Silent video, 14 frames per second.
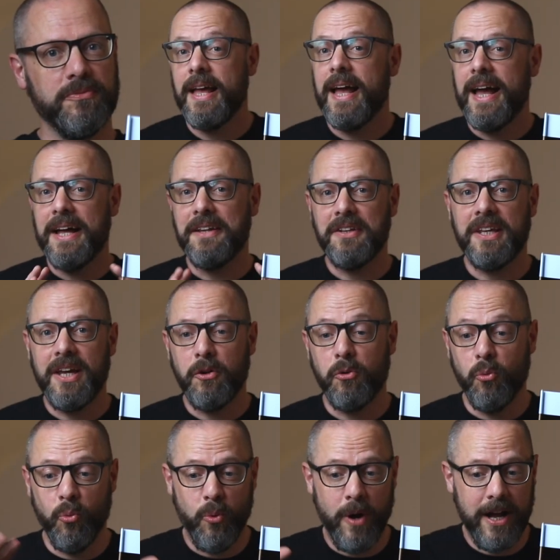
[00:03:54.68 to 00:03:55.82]
And again,
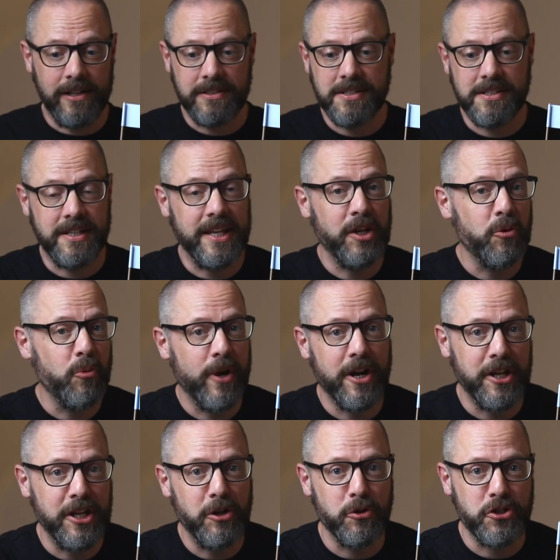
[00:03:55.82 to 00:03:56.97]
while staying where he
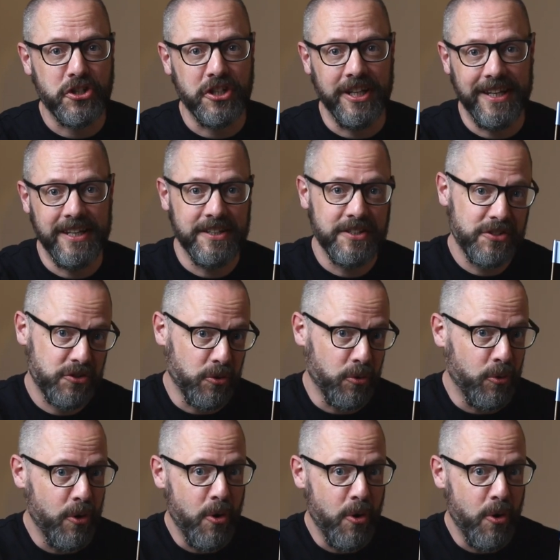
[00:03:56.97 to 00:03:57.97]
or she is, so